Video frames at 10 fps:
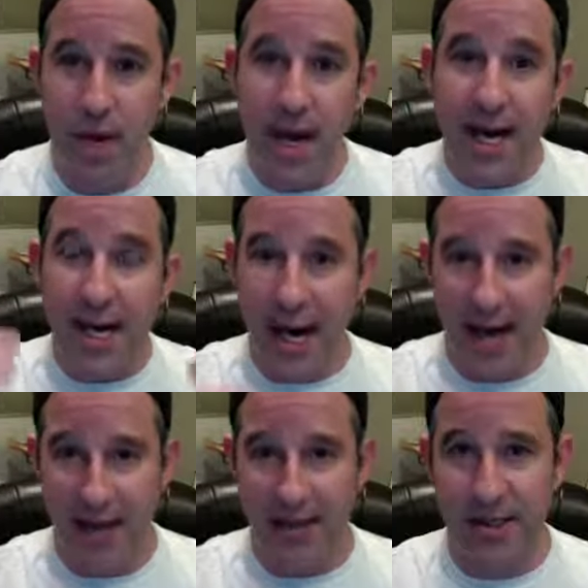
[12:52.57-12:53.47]
it
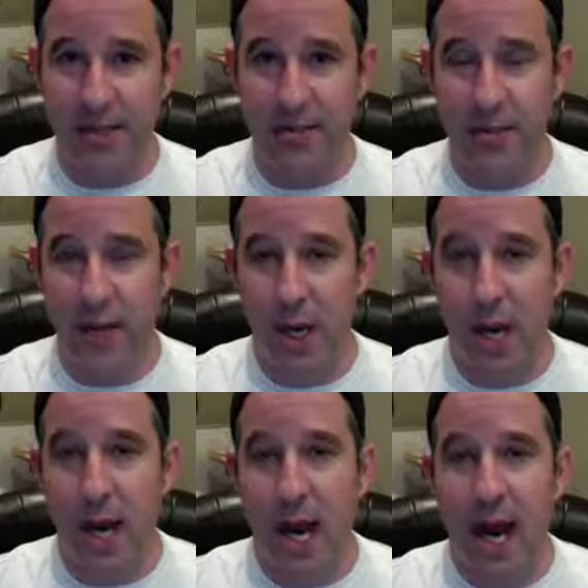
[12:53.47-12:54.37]
lands.
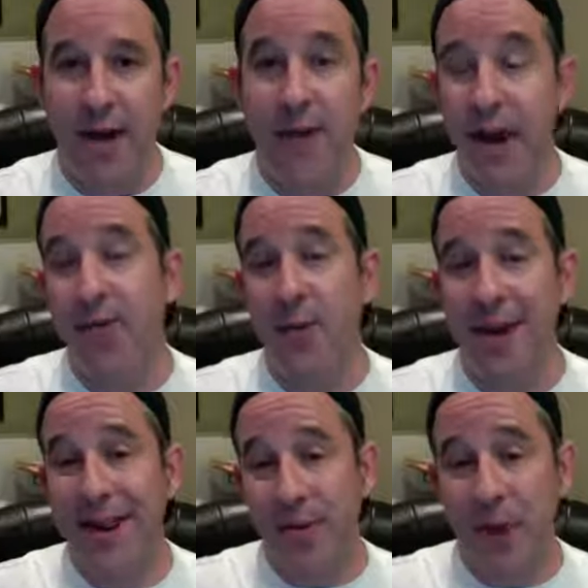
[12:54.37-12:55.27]
And if you have something
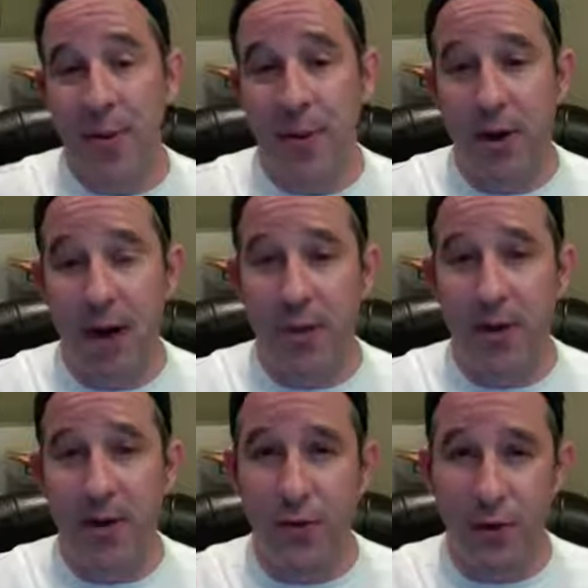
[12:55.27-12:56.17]
like that, drop it in the
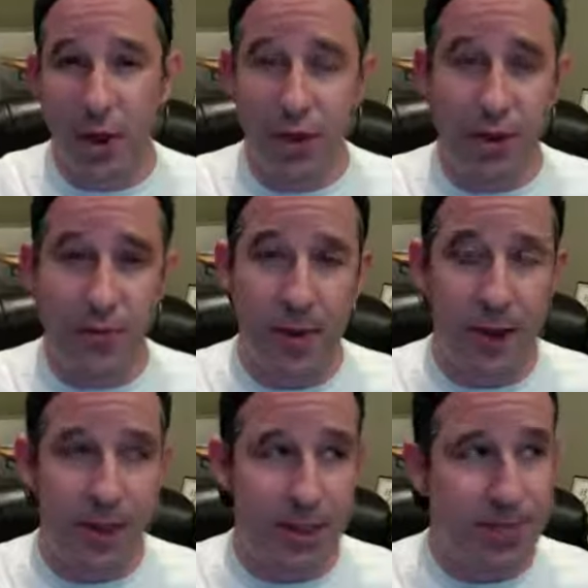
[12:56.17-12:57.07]
comments or shoot me a
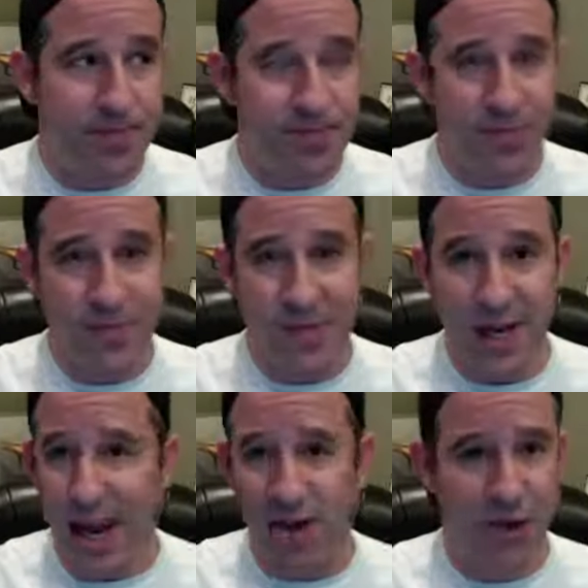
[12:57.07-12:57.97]
message.
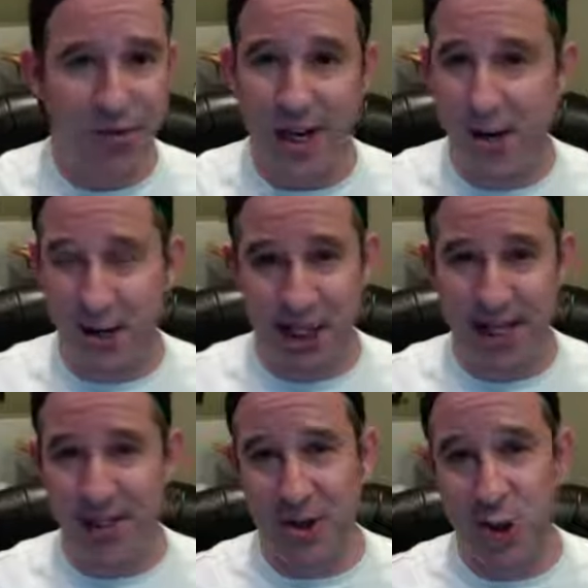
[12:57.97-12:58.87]
I'll shoot a video just like
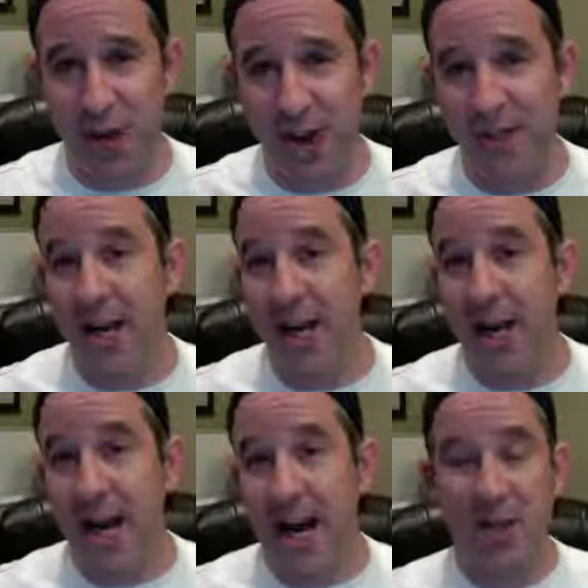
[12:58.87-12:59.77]
this. I'll go live.
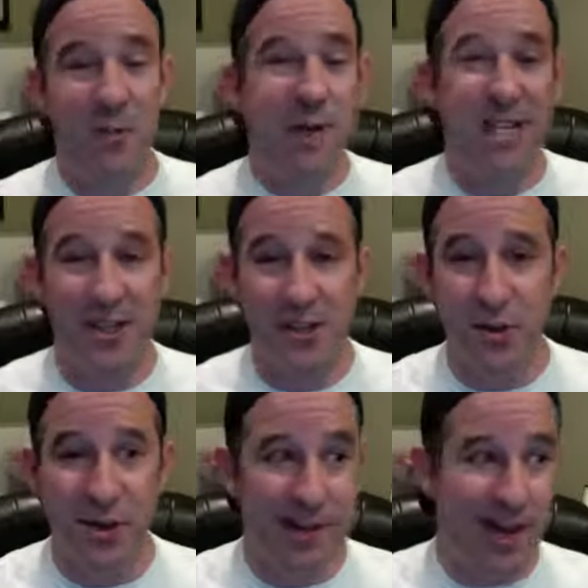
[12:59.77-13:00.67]
I'll speak to the
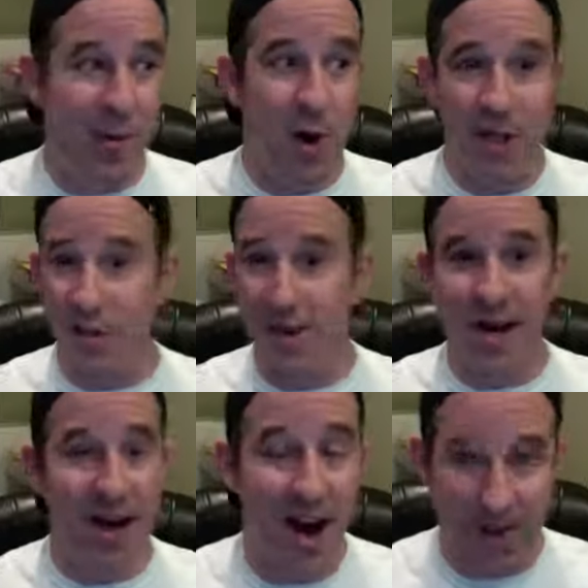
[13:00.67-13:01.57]
students. They watch them. They
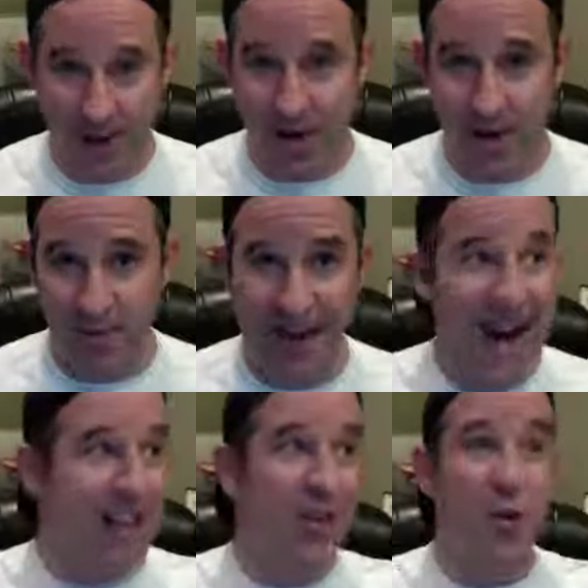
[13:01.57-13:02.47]
comment on them. They
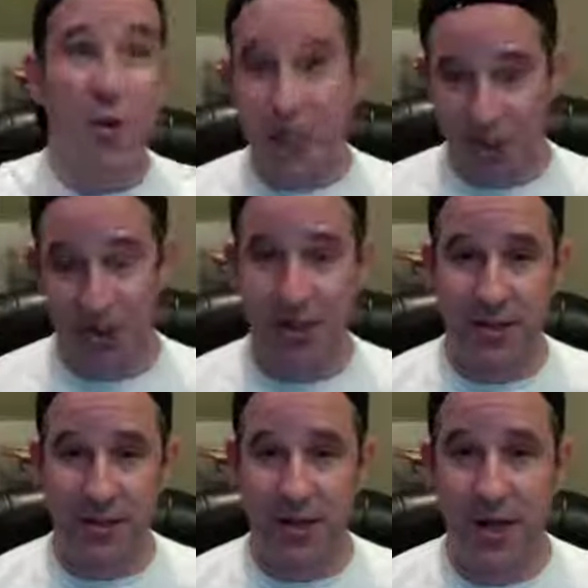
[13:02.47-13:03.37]
ask
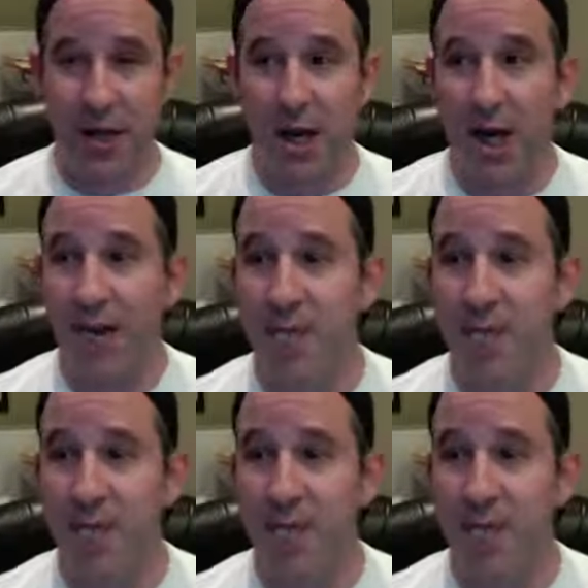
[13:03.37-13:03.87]
questions of